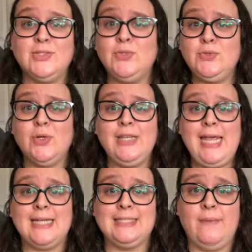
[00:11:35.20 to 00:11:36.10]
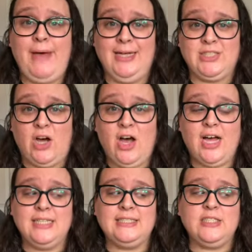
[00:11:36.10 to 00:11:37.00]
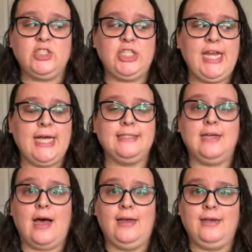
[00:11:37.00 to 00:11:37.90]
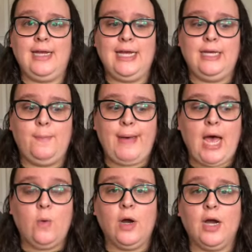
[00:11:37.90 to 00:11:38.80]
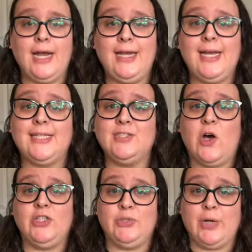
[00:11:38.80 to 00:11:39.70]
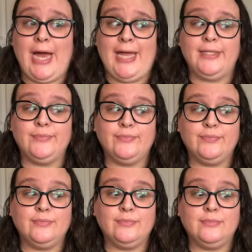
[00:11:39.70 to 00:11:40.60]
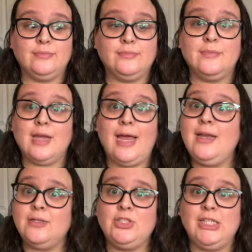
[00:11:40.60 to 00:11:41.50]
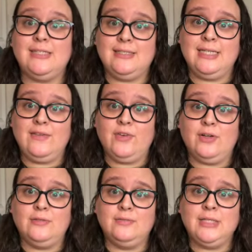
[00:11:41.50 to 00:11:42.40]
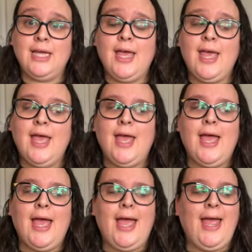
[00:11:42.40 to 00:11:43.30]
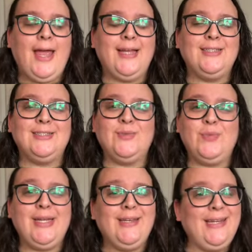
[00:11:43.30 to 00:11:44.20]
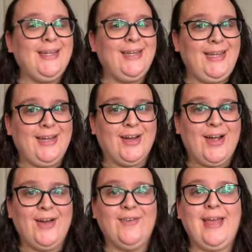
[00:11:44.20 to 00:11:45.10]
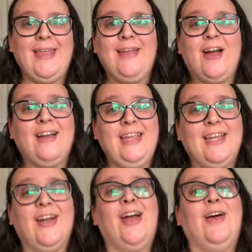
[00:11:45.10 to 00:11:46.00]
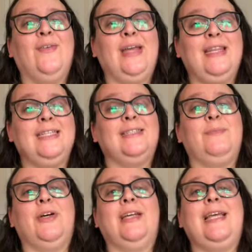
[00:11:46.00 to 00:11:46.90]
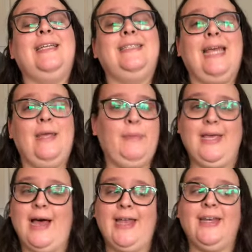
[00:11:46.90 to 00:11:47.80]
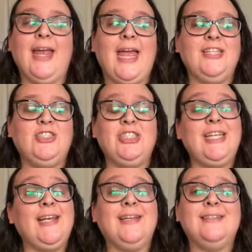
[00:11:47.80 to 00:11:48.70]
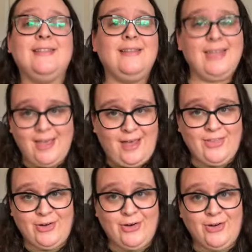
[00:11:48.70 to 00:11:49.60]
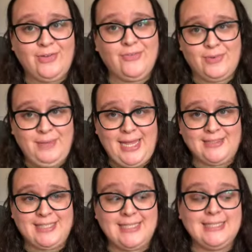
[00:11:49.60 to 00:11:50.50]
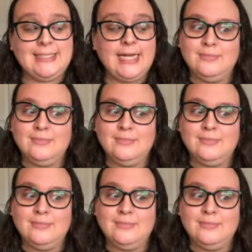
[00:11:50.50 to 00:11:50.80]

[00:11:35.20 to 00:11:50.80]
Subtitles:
So Dorothy has come back to Oz. She has gotten in power and it has gone to her head. And now she is evil. And we needed a hero, and our hero in this book is Amy Gunn, and she is the other girl from Kansas.